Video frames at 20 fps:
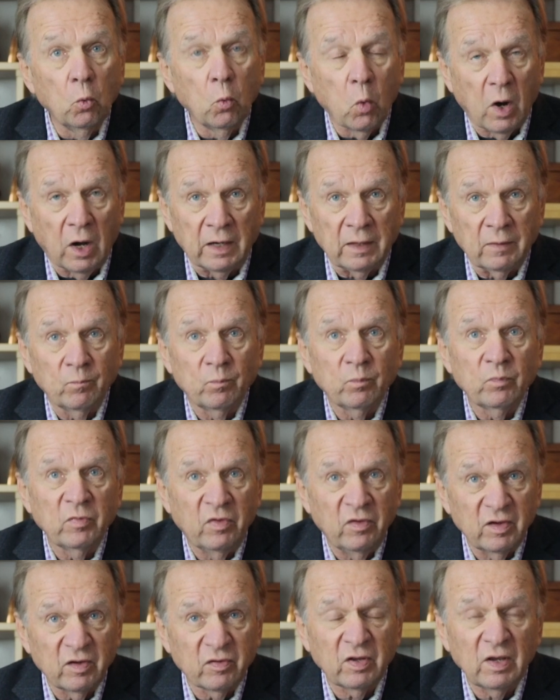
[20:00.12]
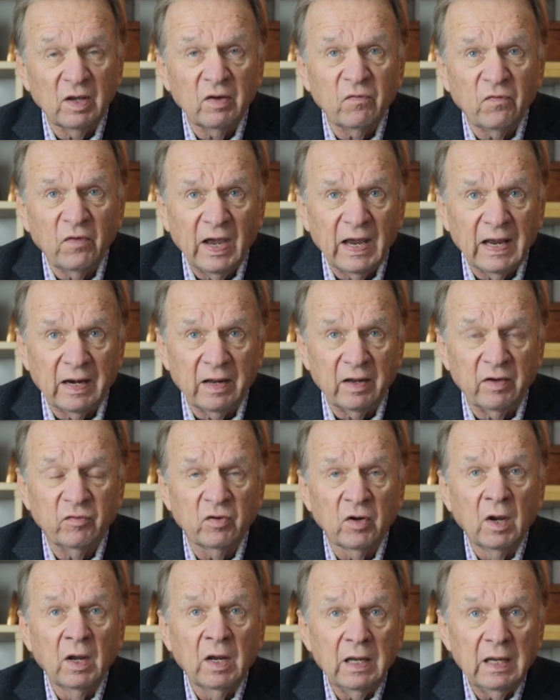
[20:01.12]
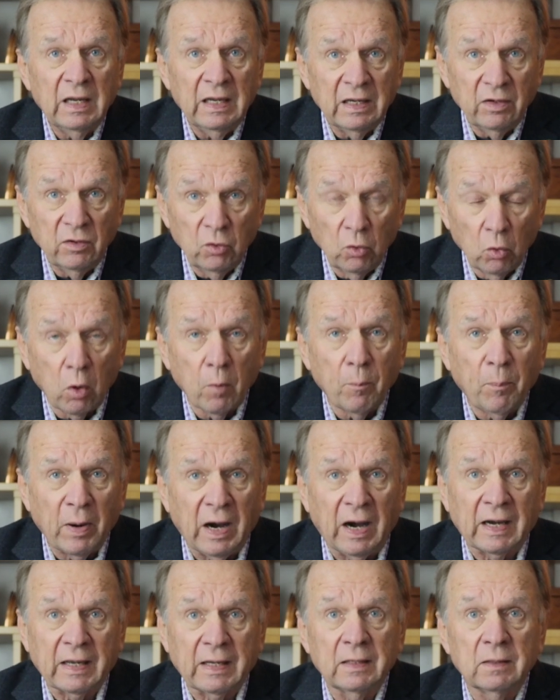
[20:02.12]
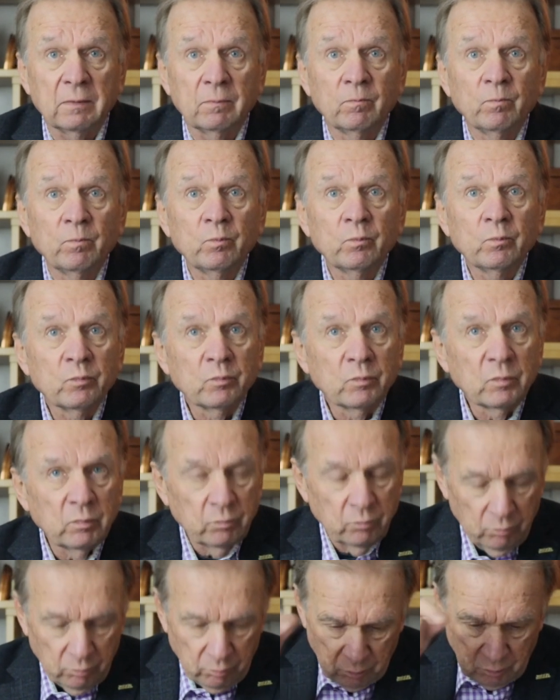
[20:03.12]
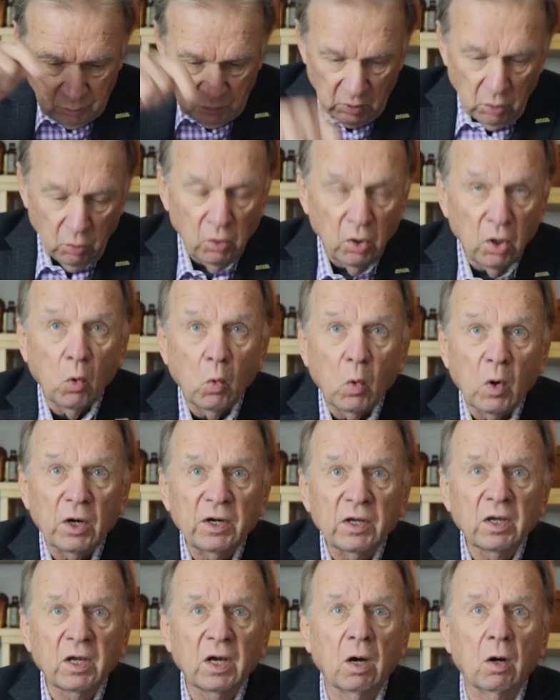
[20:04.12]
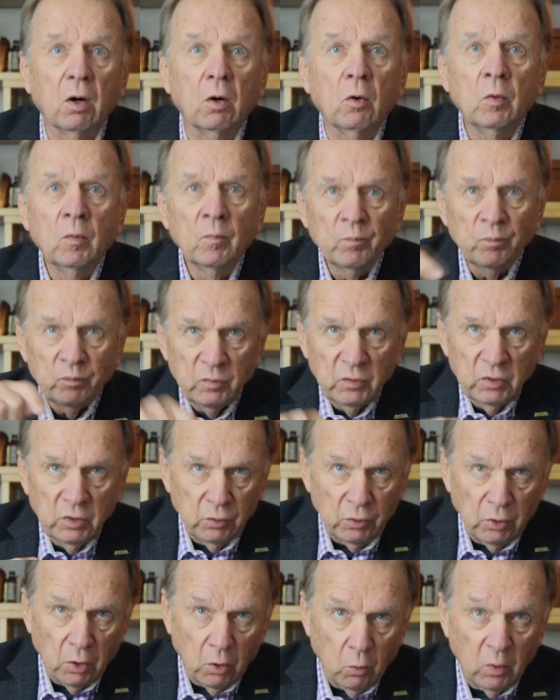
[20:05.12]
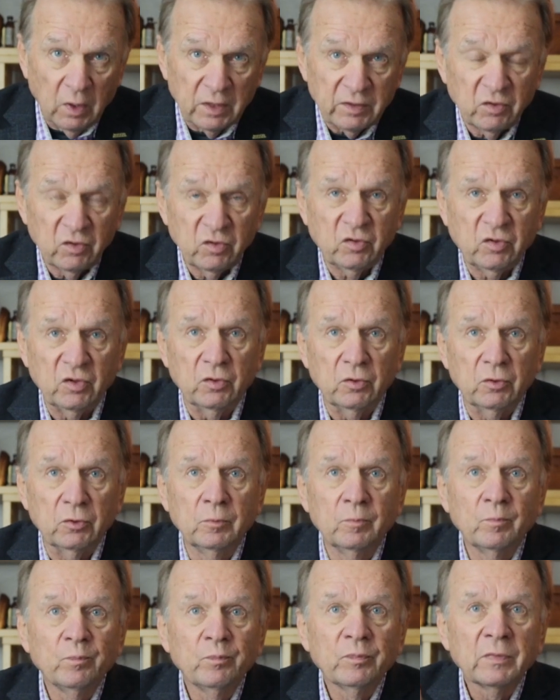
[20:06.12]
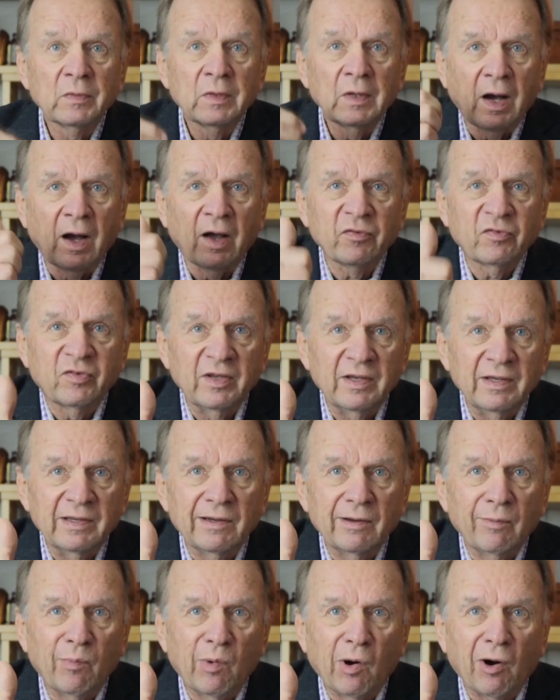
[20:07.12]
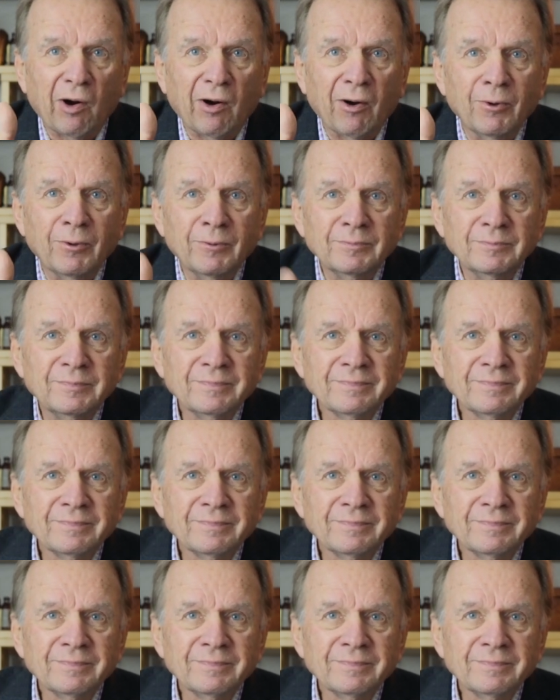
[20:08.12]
want this advantage in your pocket, you know where to go, you know what to do. I'll see you tomorrow.